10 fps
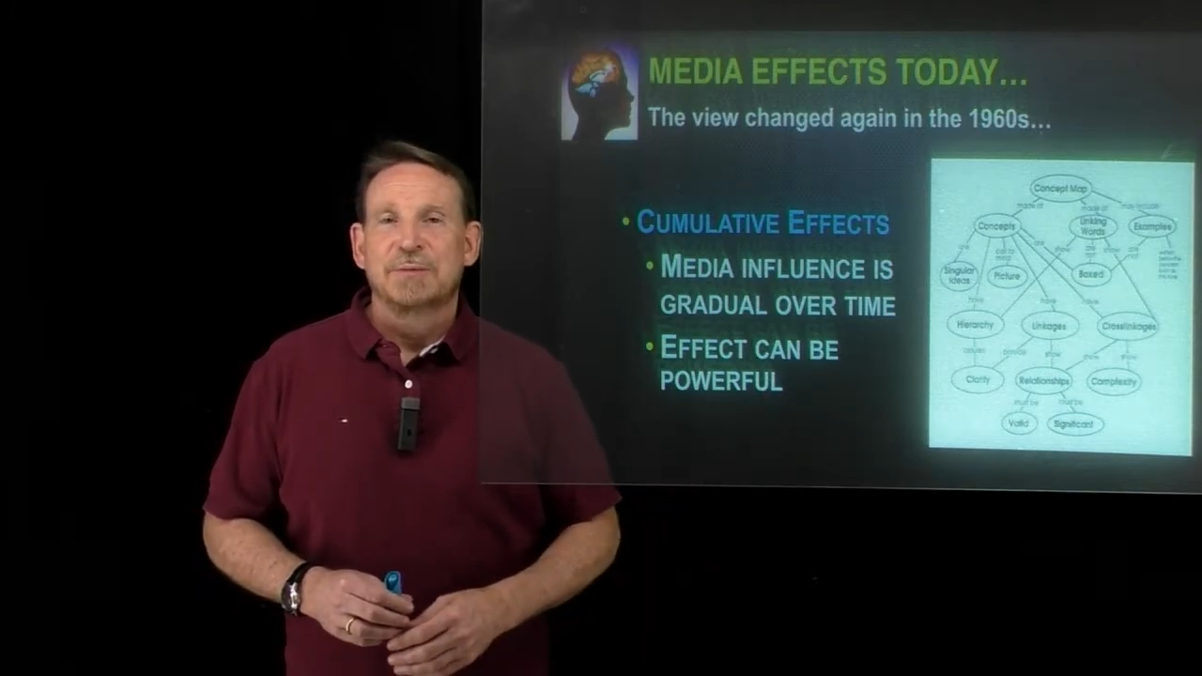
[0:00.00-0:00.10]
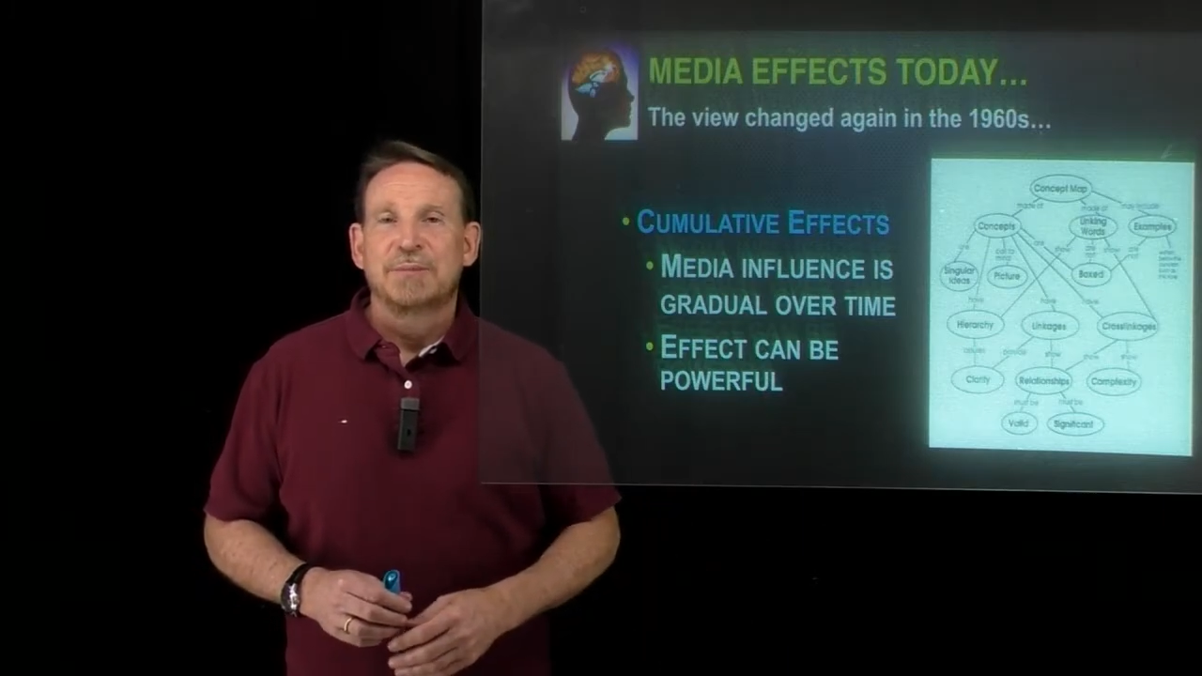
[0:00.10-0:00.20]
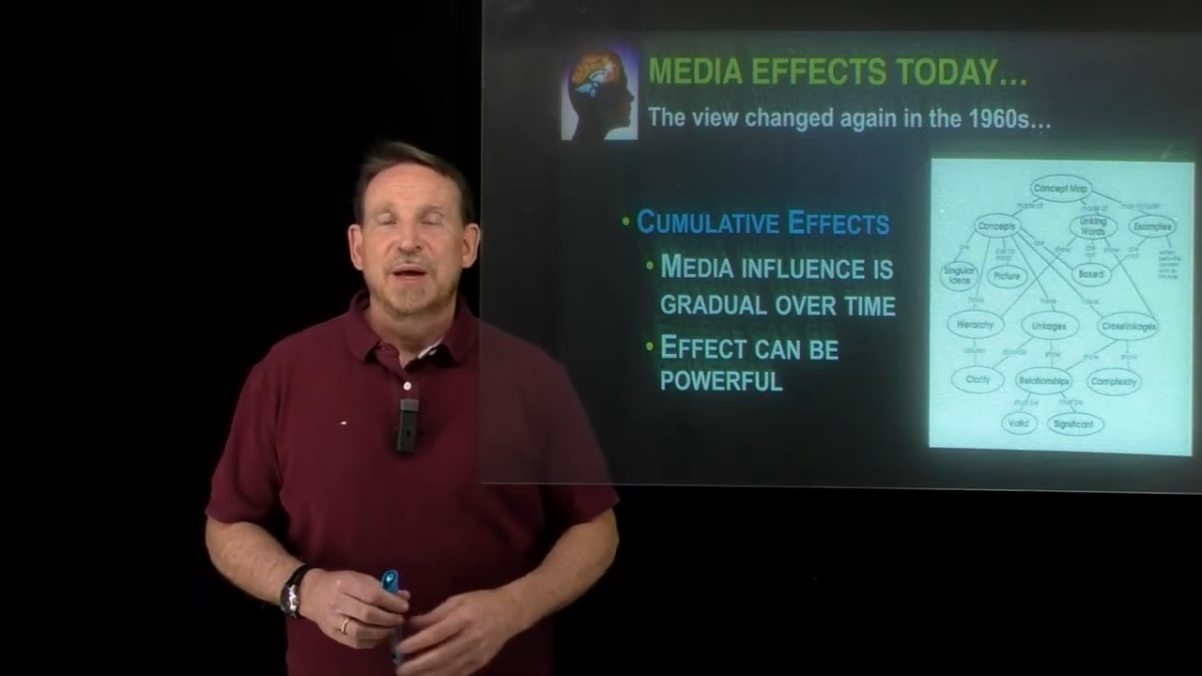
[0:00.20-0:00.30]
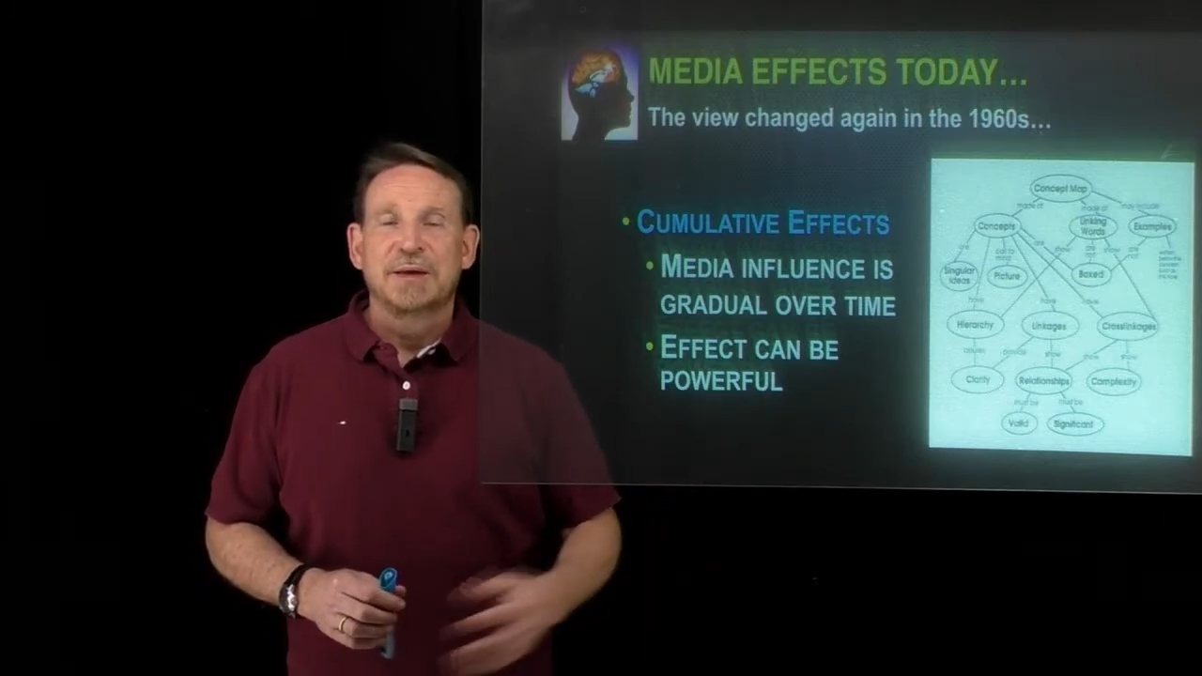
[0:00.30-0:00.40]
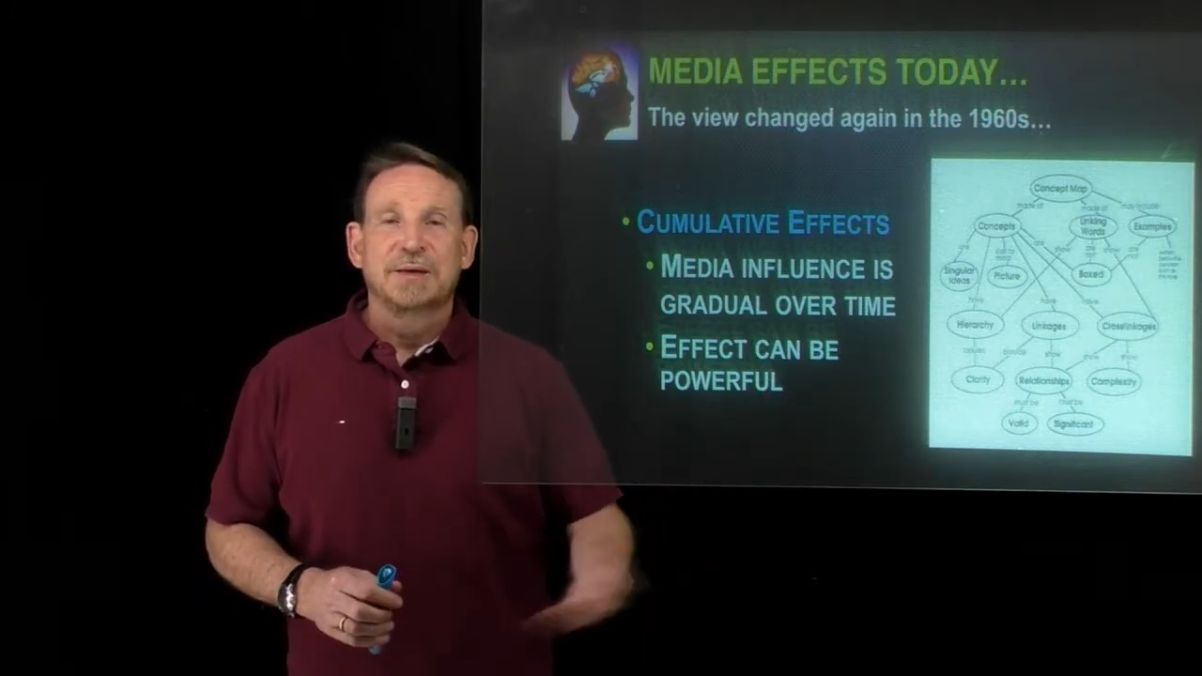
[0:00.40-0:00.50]

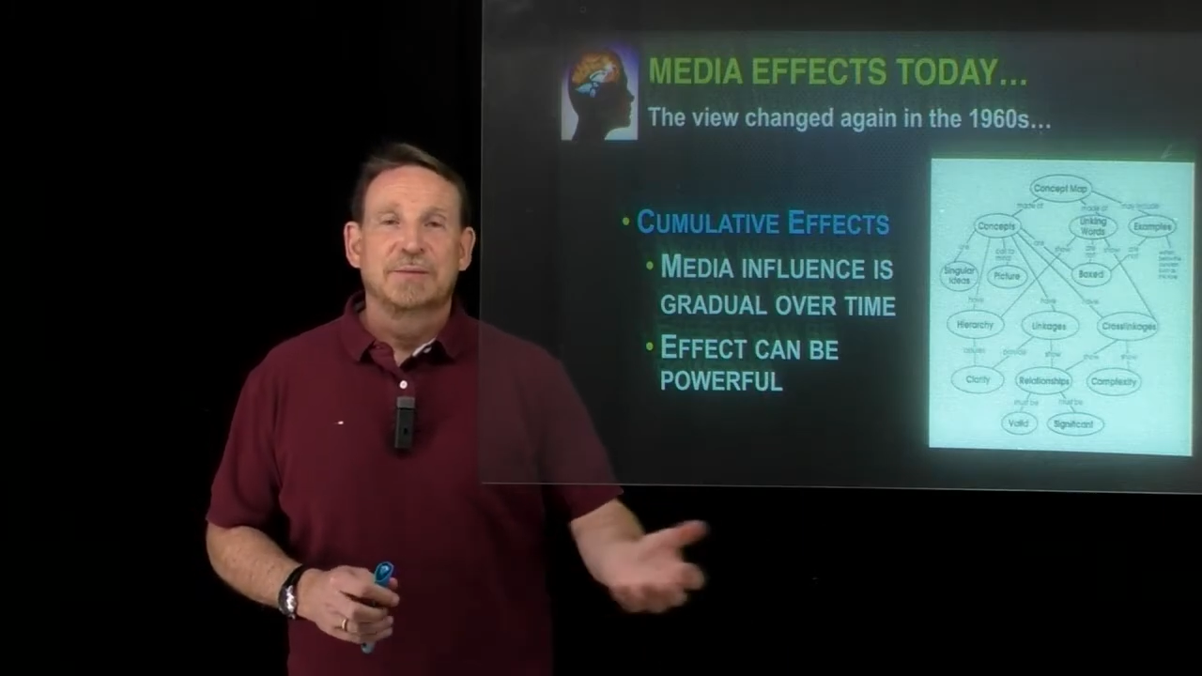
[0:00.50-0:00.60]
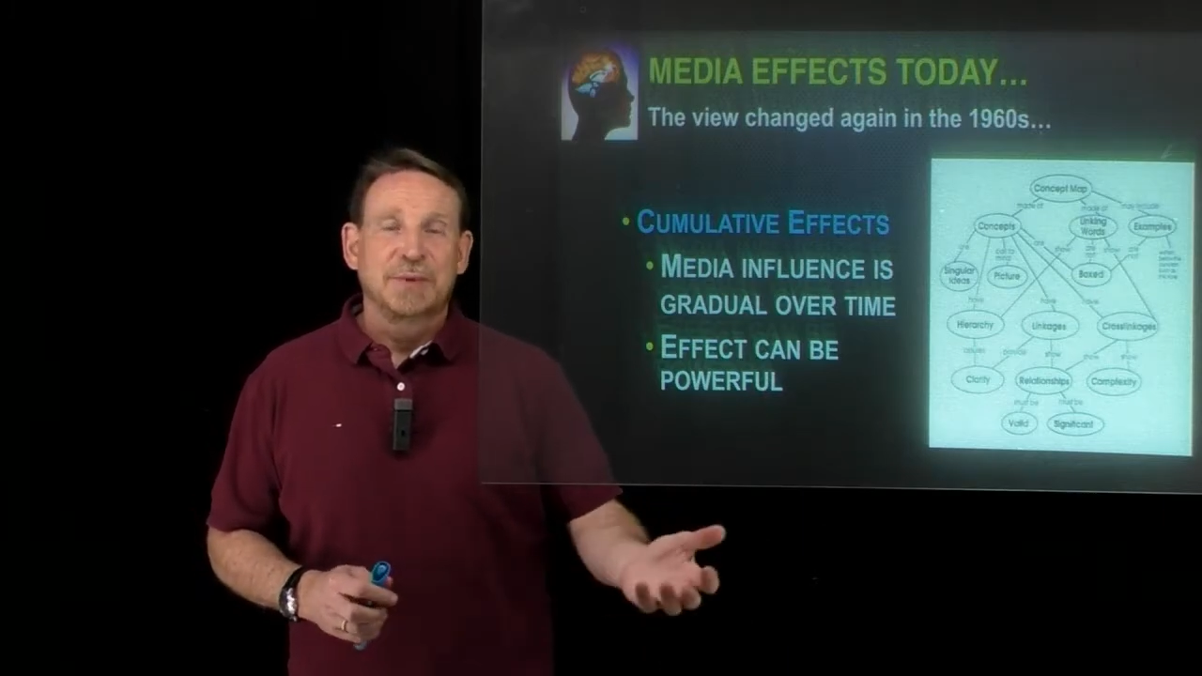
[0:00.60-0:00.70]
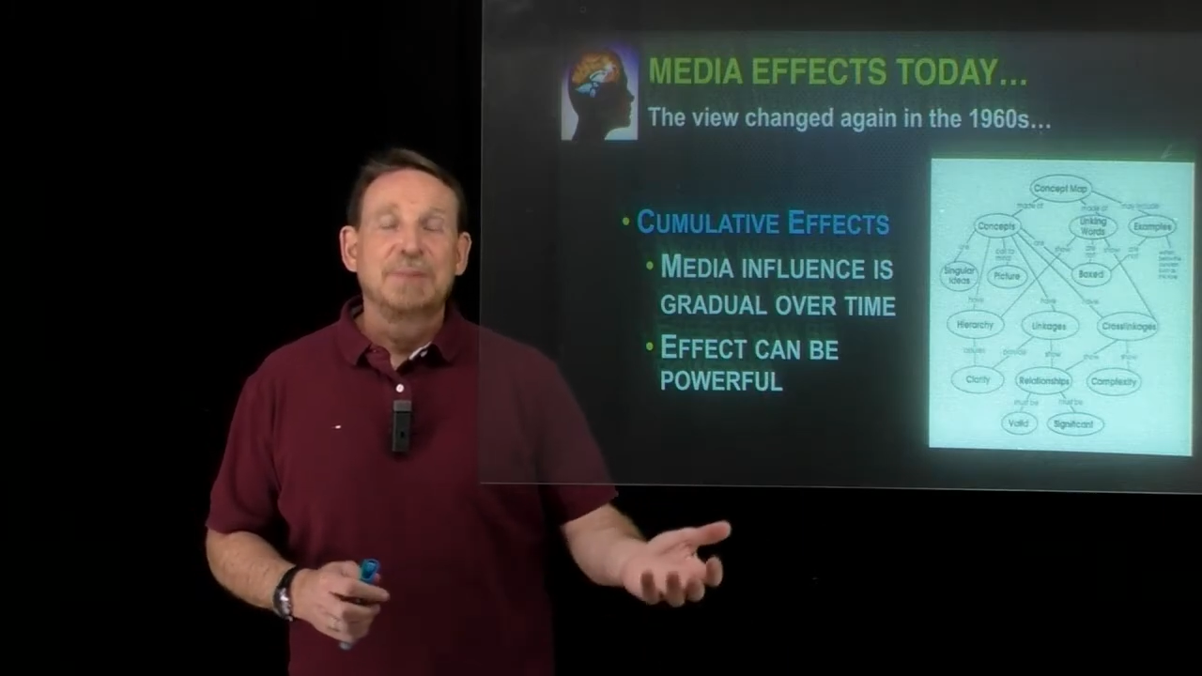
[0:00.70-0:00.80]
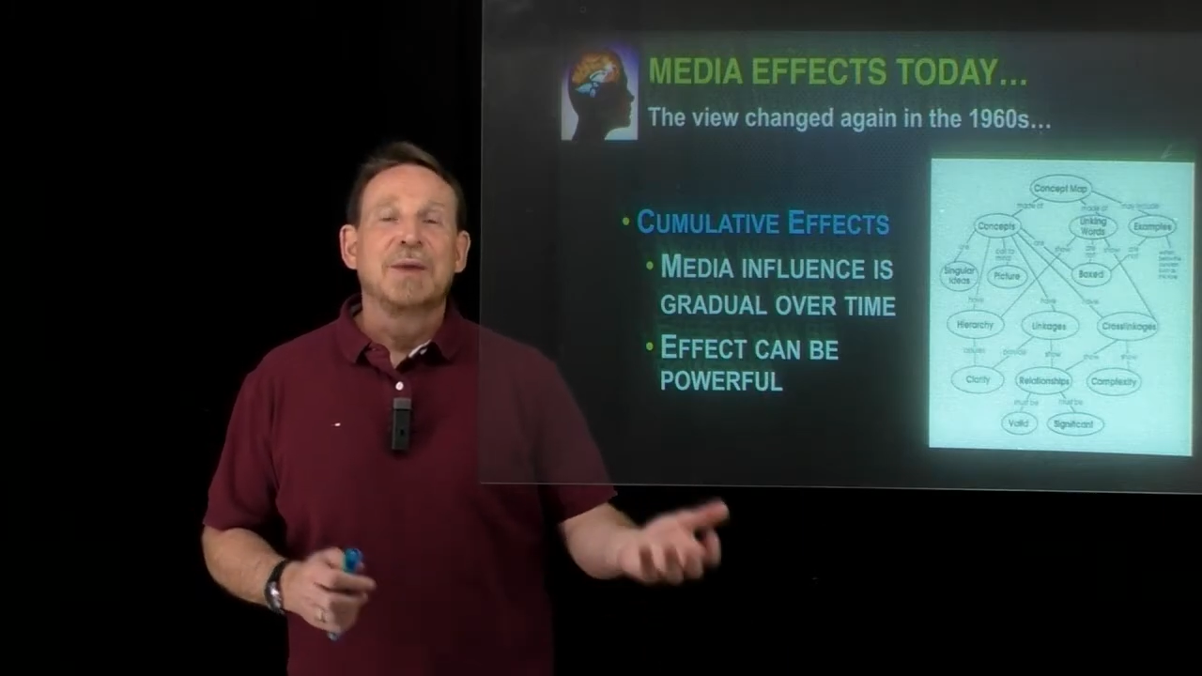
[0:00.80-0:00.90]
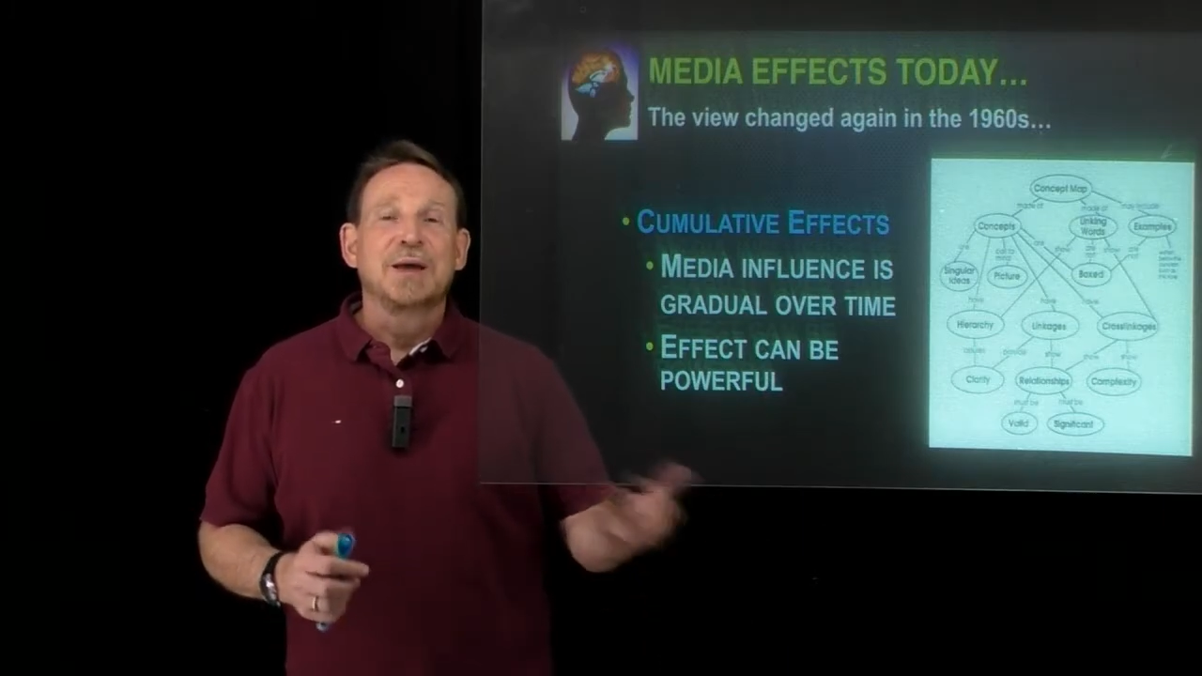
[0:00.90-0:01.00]
but
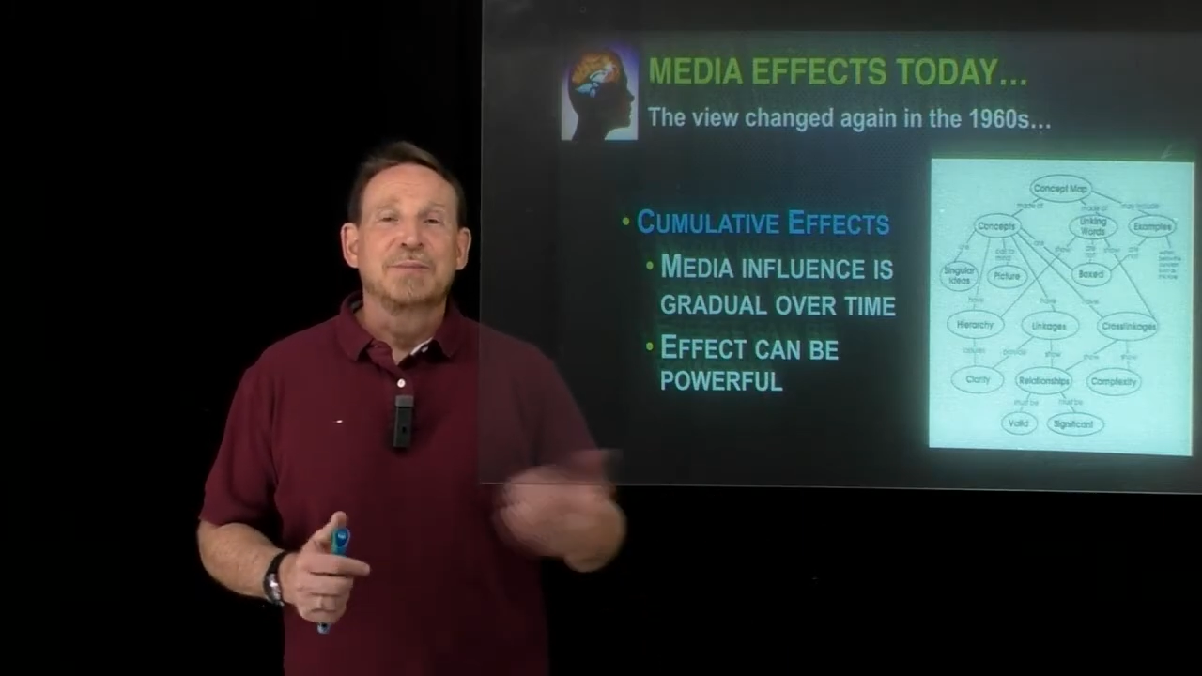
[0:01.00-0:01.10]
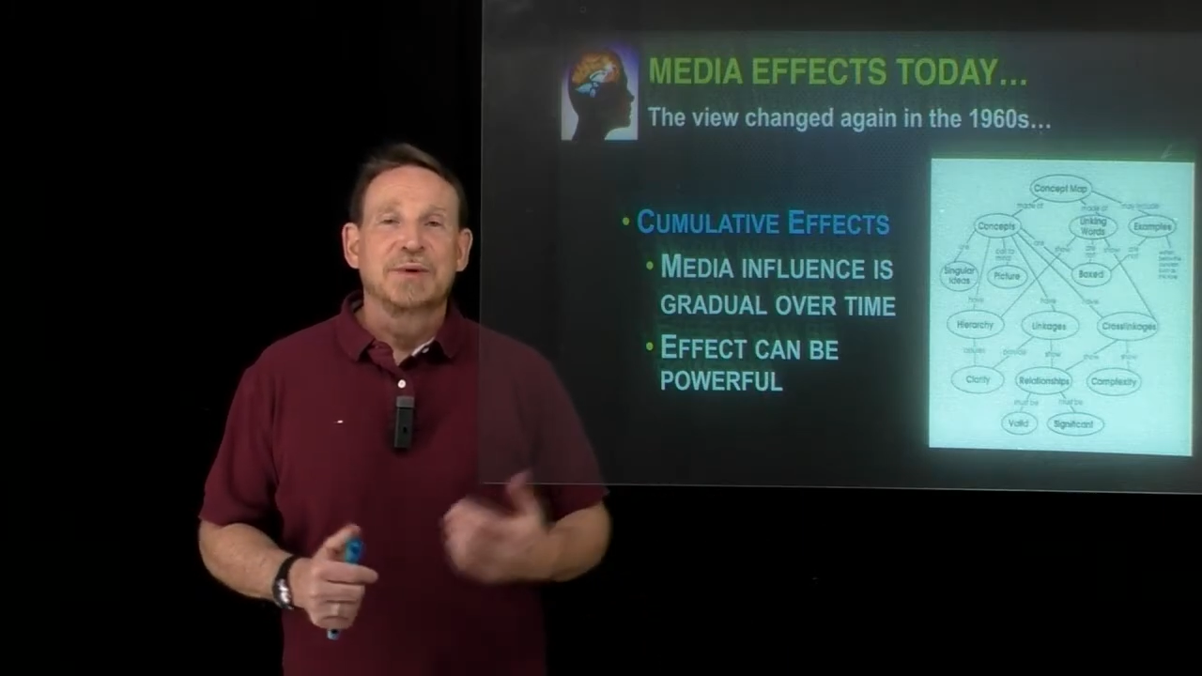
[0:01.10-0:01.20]
we might